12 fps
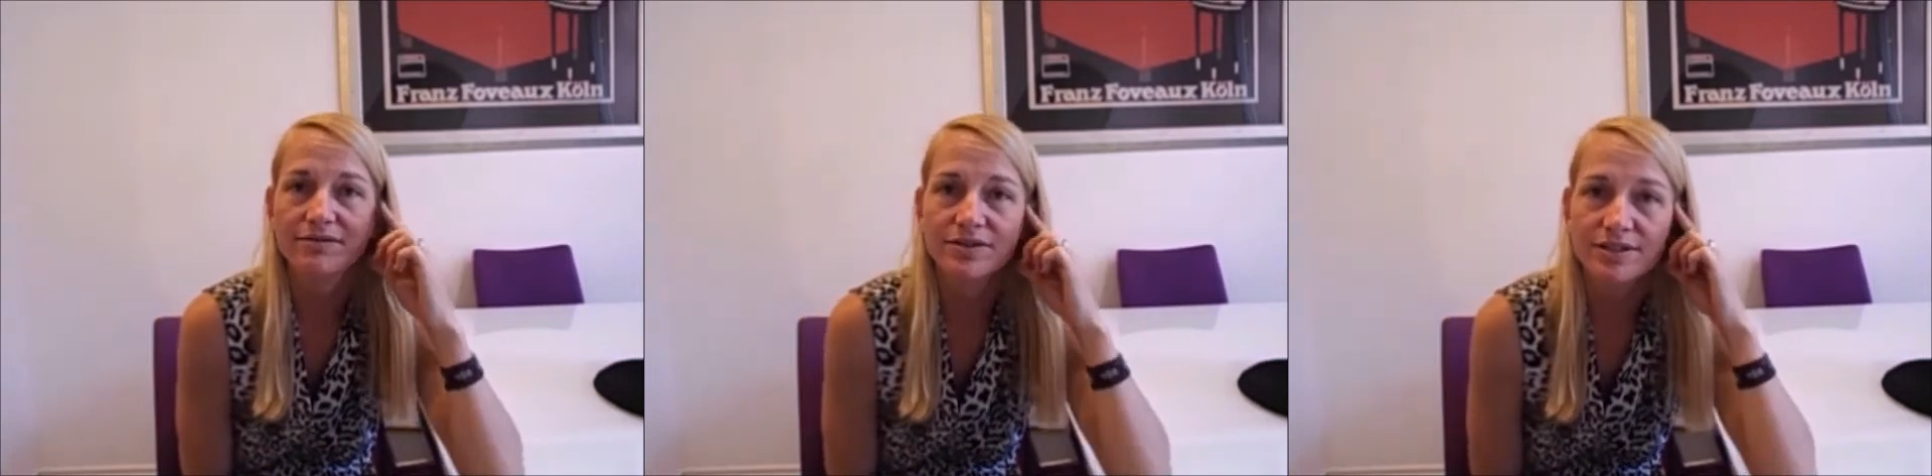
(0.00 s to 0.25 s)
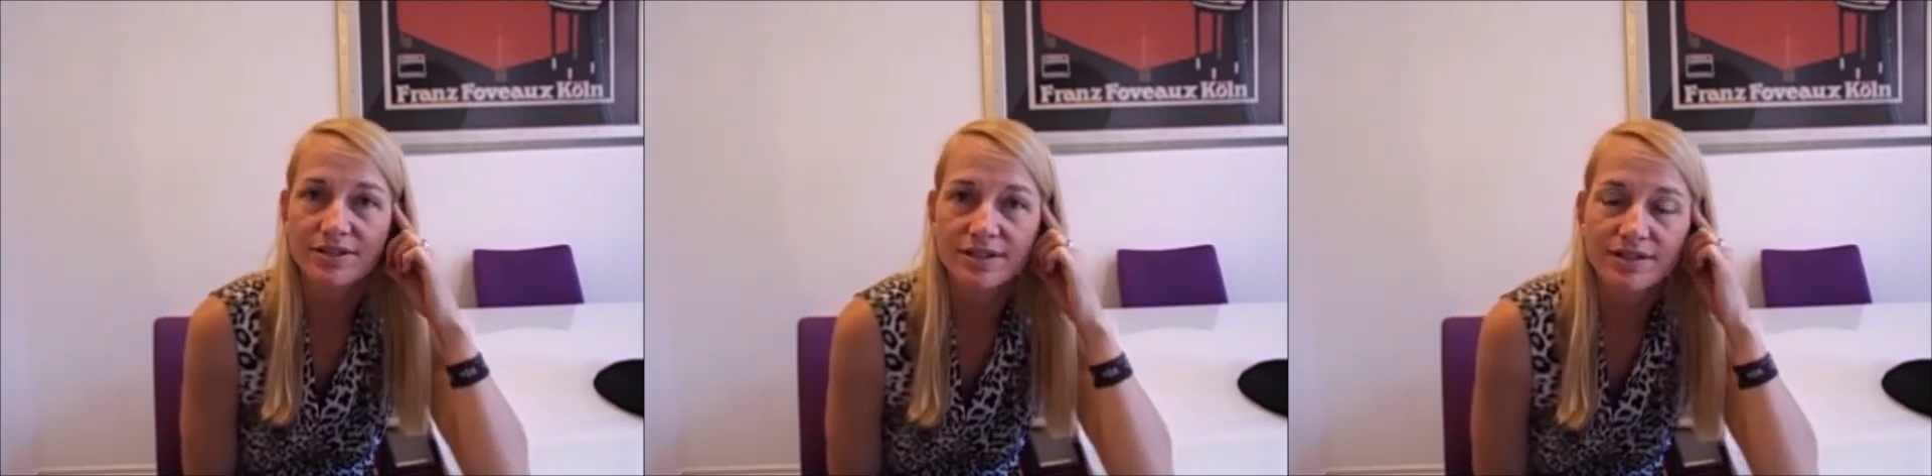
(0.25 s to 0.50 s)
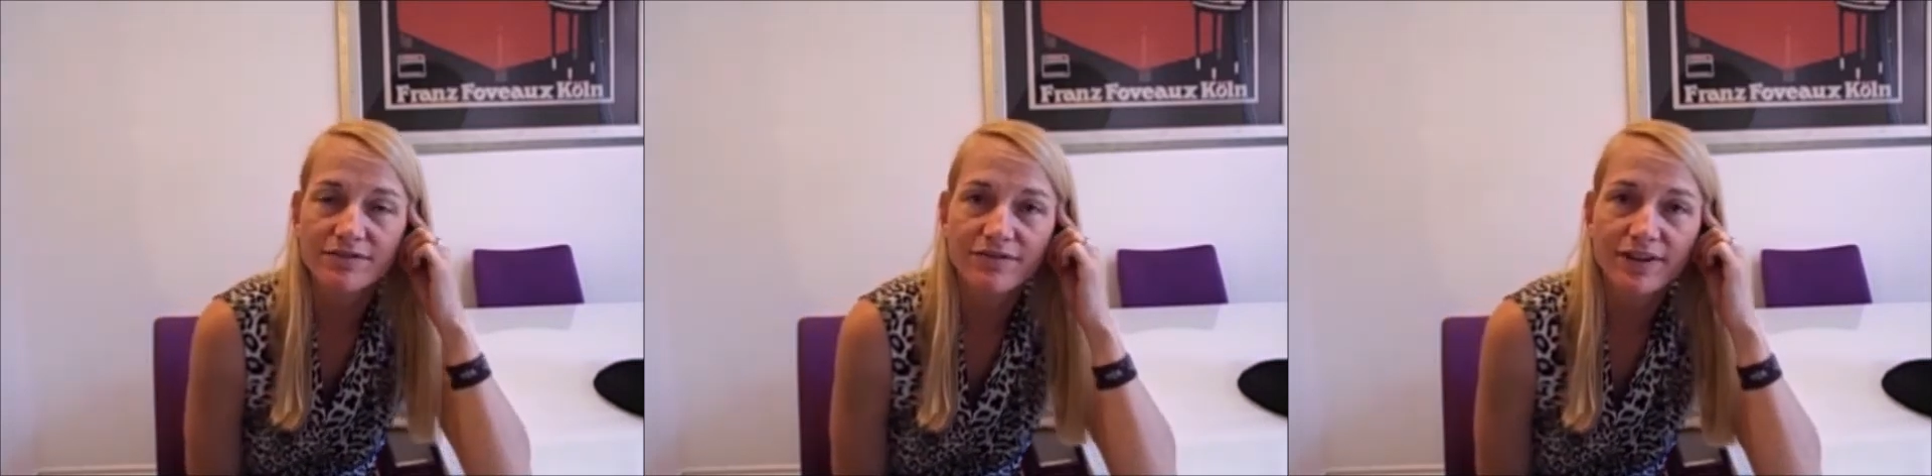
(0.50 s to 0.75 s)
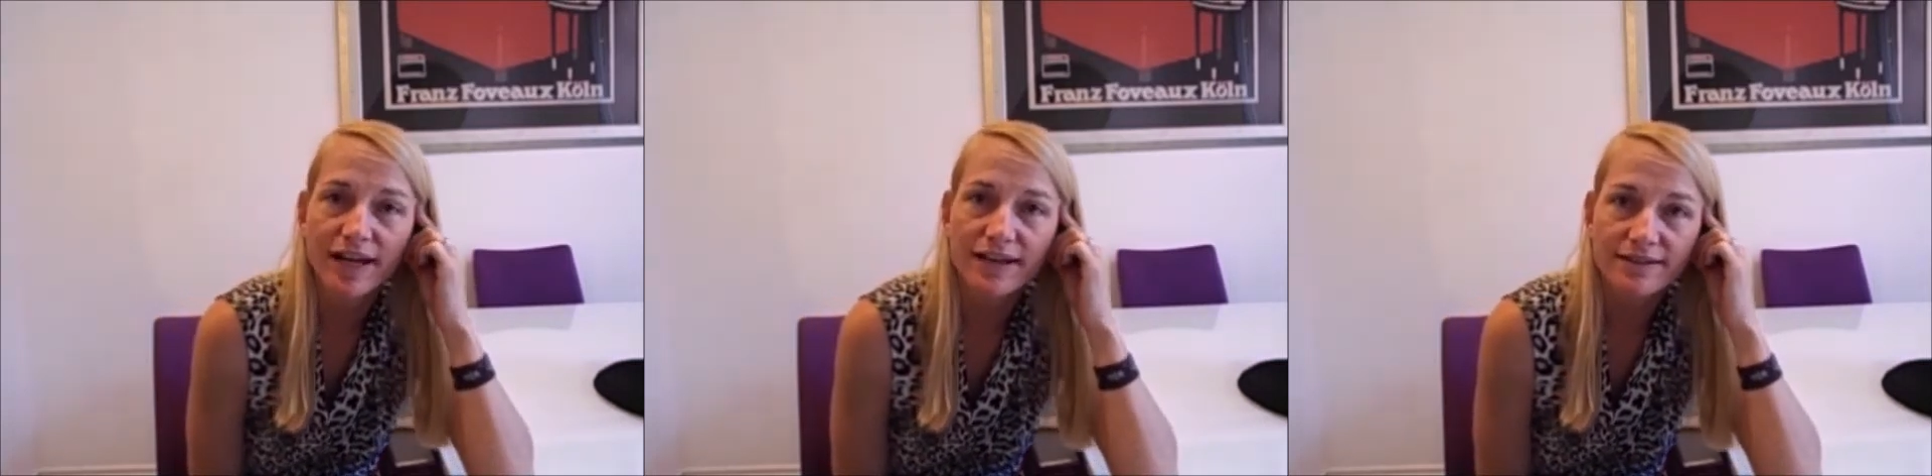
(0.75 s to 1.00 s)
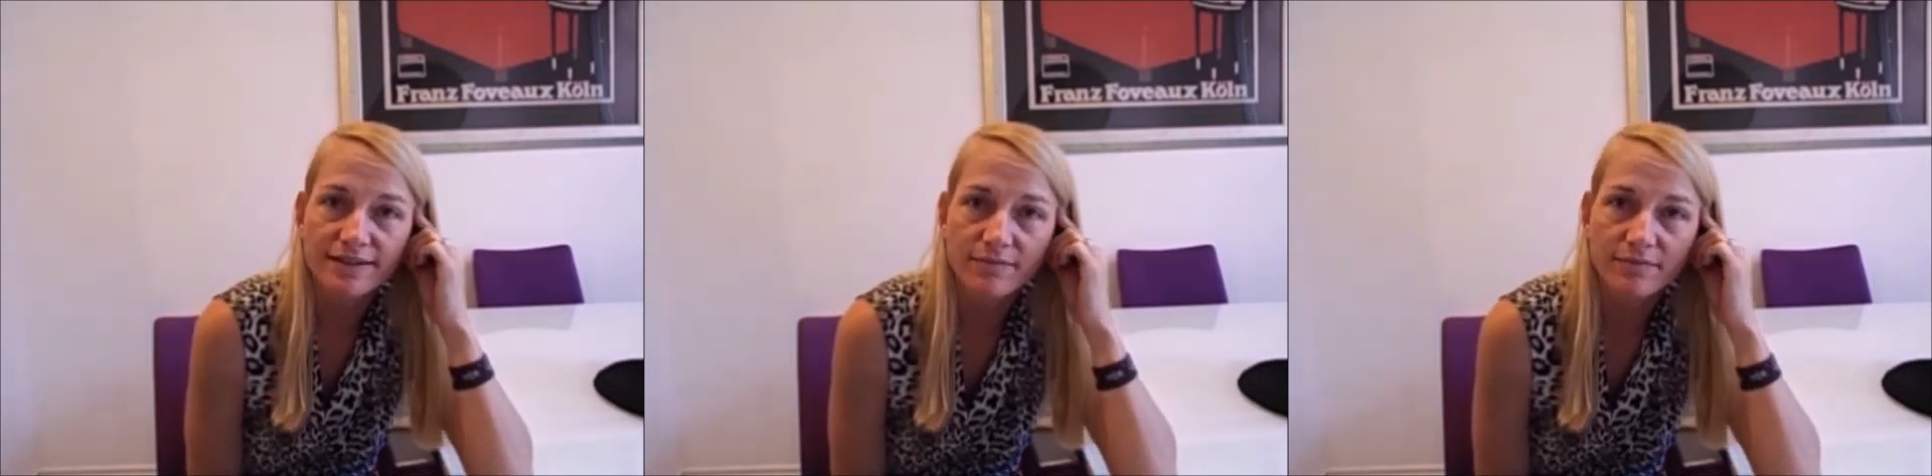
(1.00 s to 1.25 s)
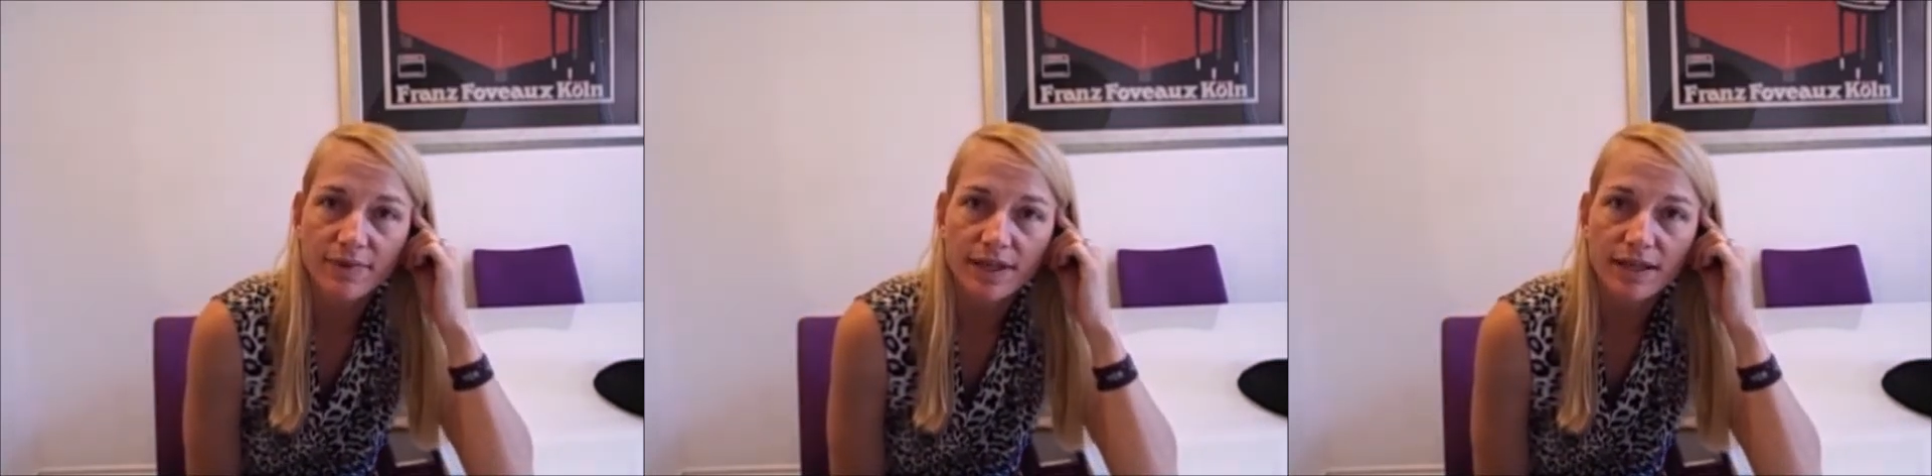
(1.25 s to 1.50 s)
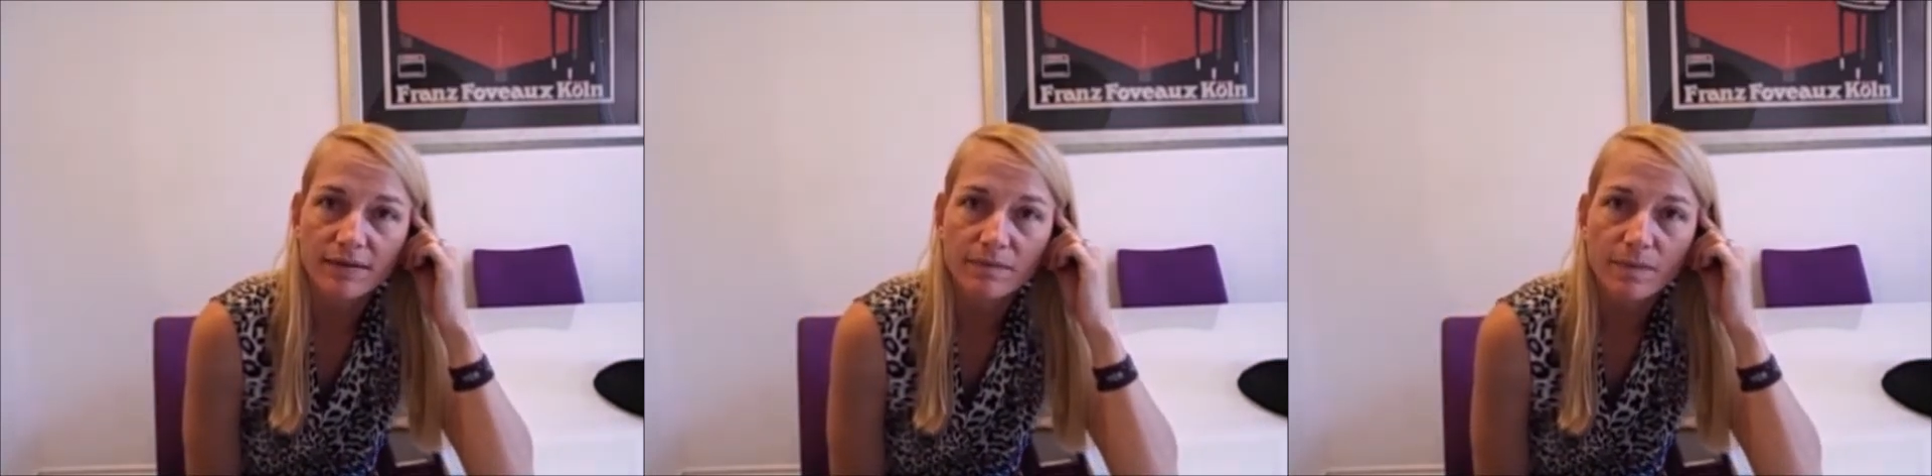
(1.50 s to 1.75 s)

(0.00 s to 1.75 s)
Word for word: we're just going to forget something.